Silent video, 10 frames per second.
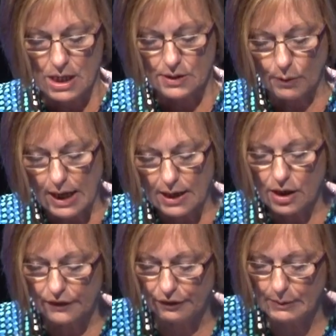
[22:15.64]
So I
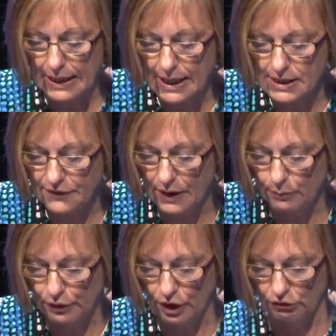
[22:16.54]
learnt from the King's
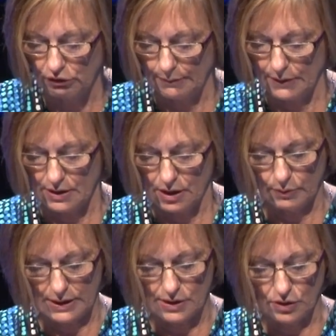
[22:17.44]
Fund programme that I
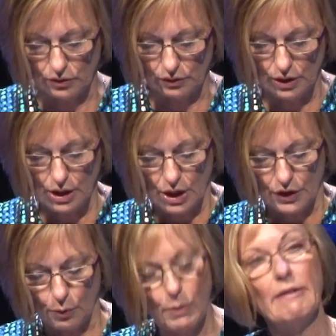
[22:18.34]
went on
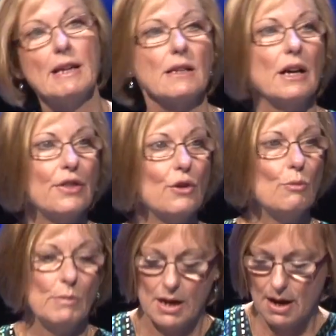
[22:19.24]
that whereas I
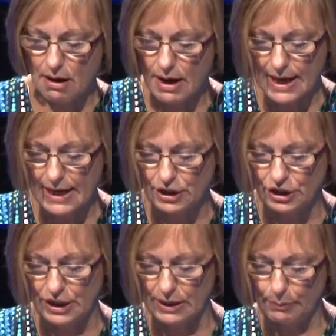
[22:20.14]
thought my high
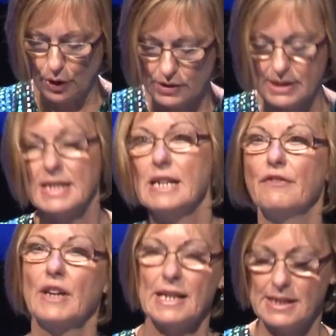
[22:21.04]
energy,
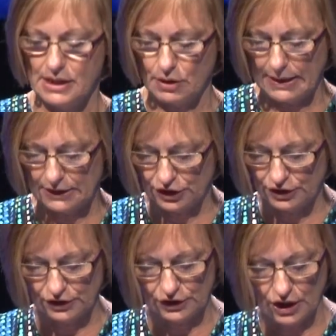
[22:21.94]
positive, get into
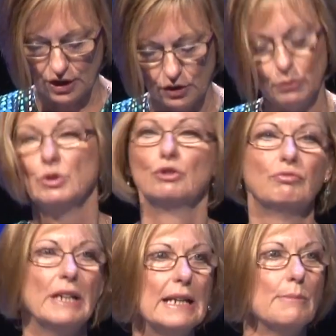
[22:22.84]
action style was
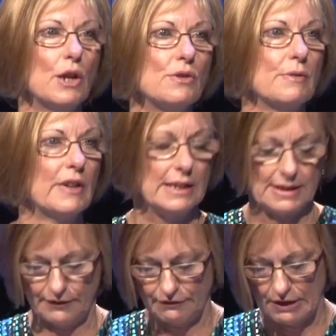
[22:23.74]
really
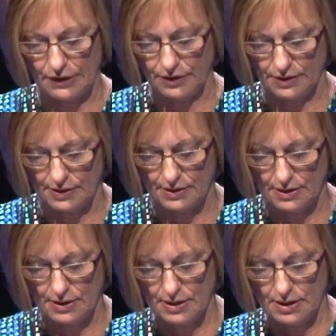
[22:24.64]
motivating for others,
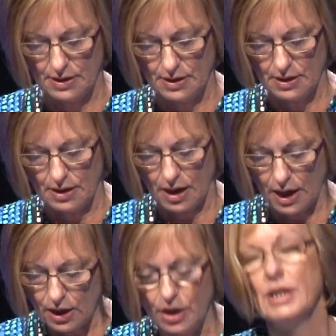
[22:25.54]
I
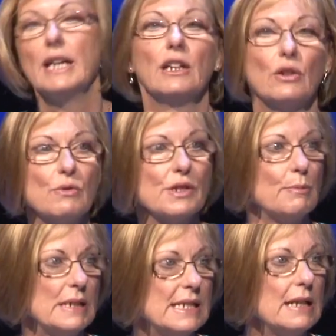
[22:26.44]
learnt it could also
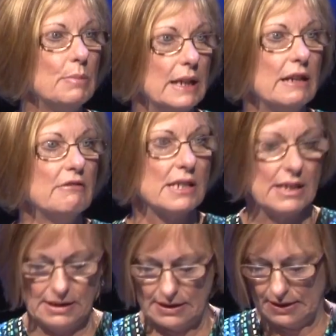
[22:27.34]
be deeply
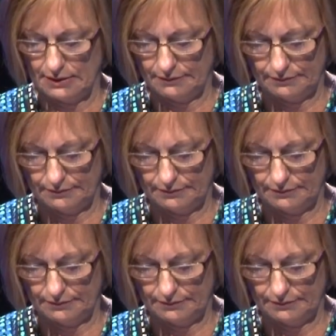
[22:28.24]
irritating.